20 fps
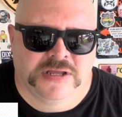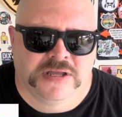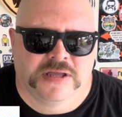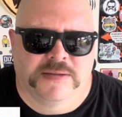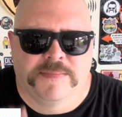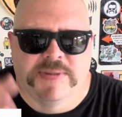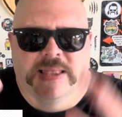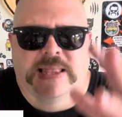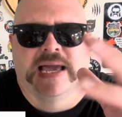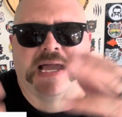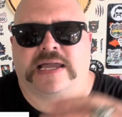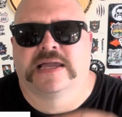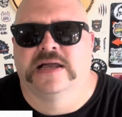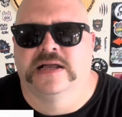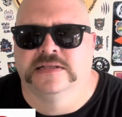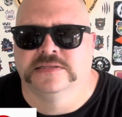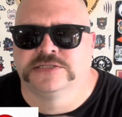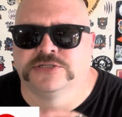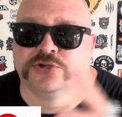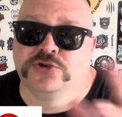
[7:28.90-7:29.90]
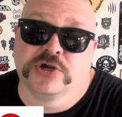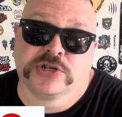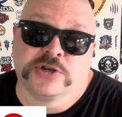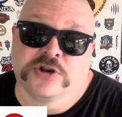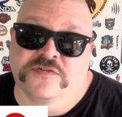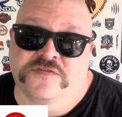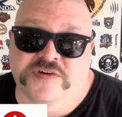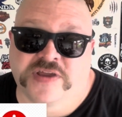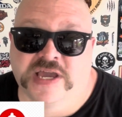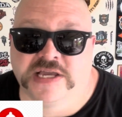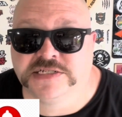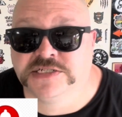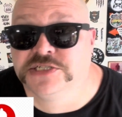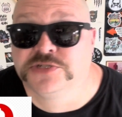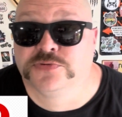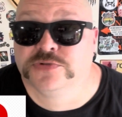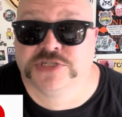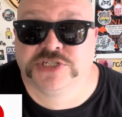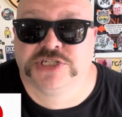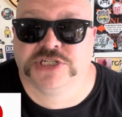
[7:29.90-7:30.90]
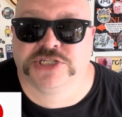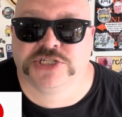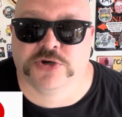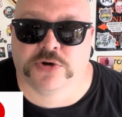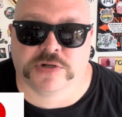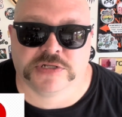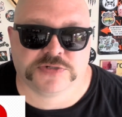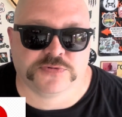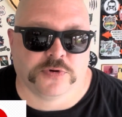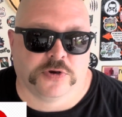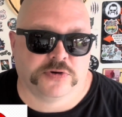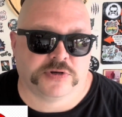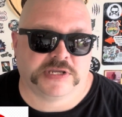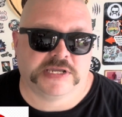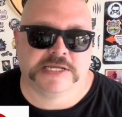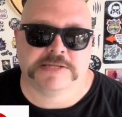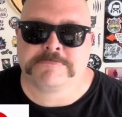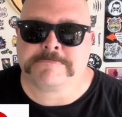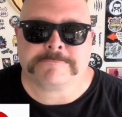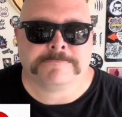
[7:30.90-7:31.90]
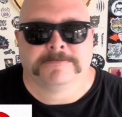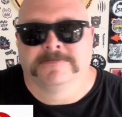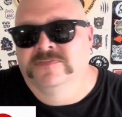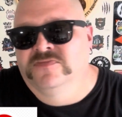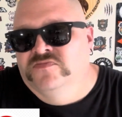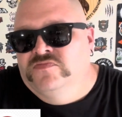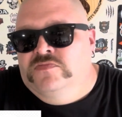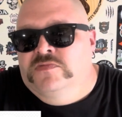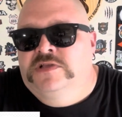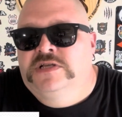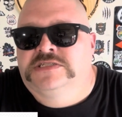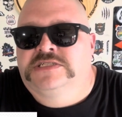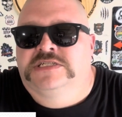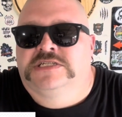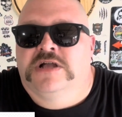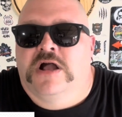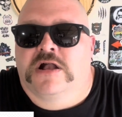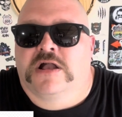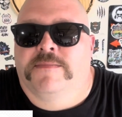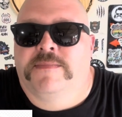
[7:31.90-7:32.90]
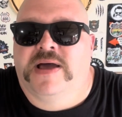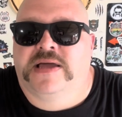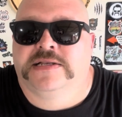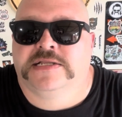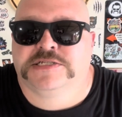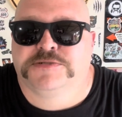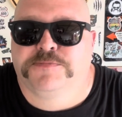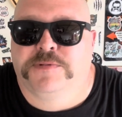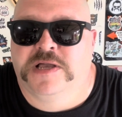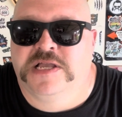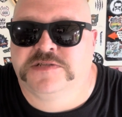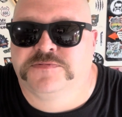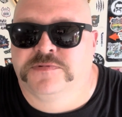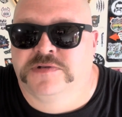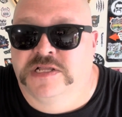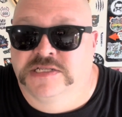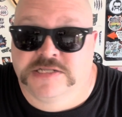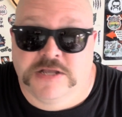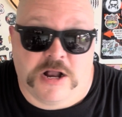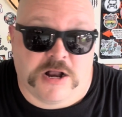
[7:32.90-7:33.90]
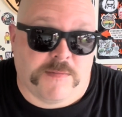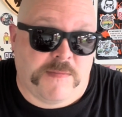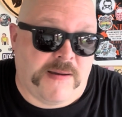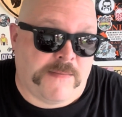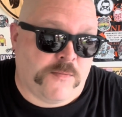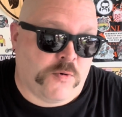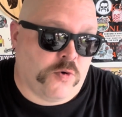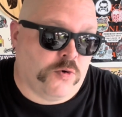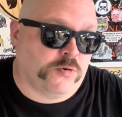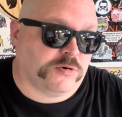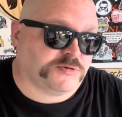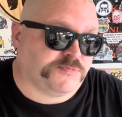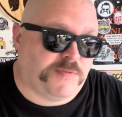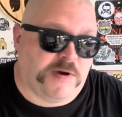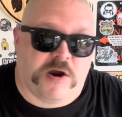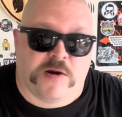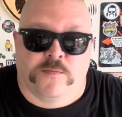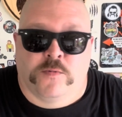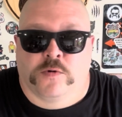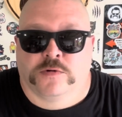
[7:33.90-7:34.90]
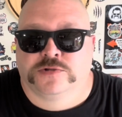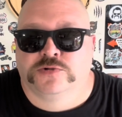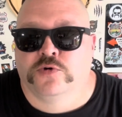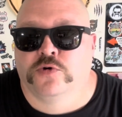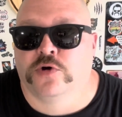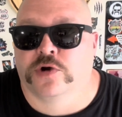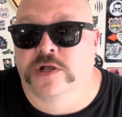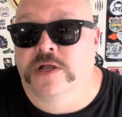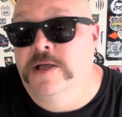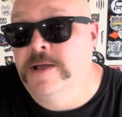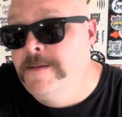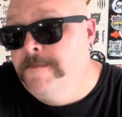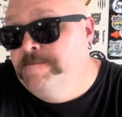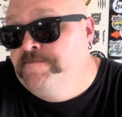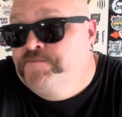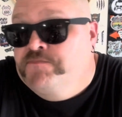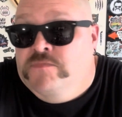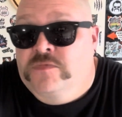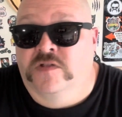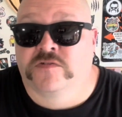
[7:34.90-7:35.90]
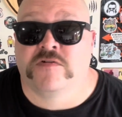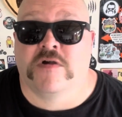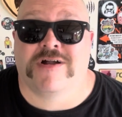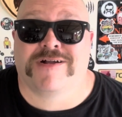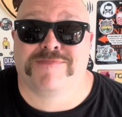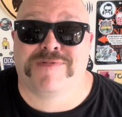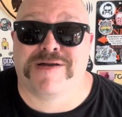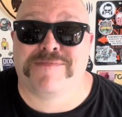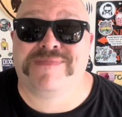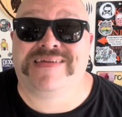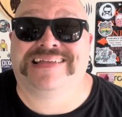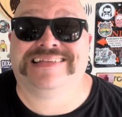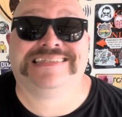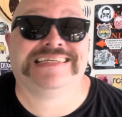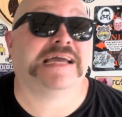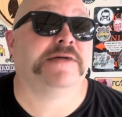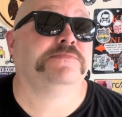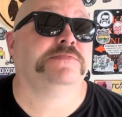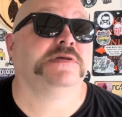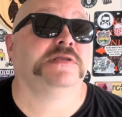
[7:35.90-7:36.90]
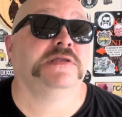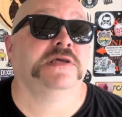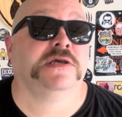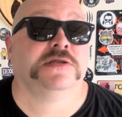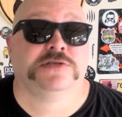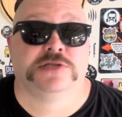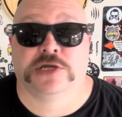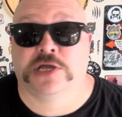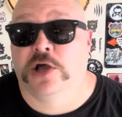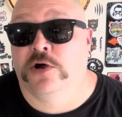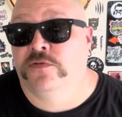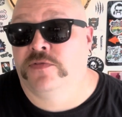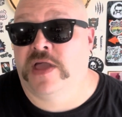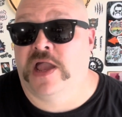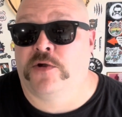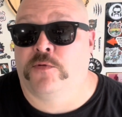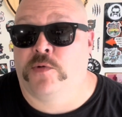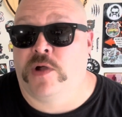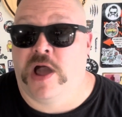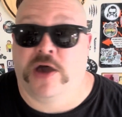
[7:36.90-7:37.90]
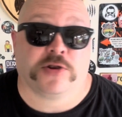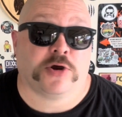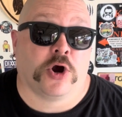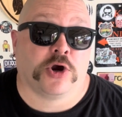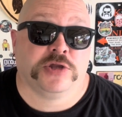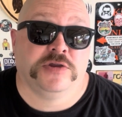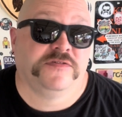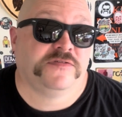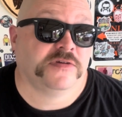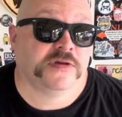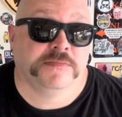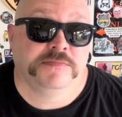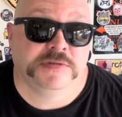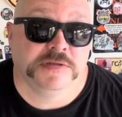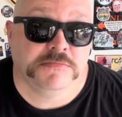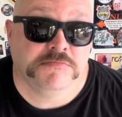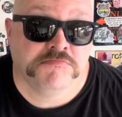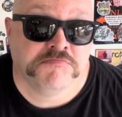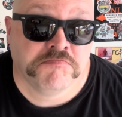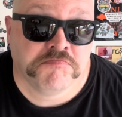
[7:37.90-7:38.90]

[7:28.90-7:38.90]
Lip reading: bell icon so you get notifications when the shit show gets rolling again. Just to talk about displacement, to talk about more horsepower, more torque, to talk about being tempted to go that route. Are you tempted?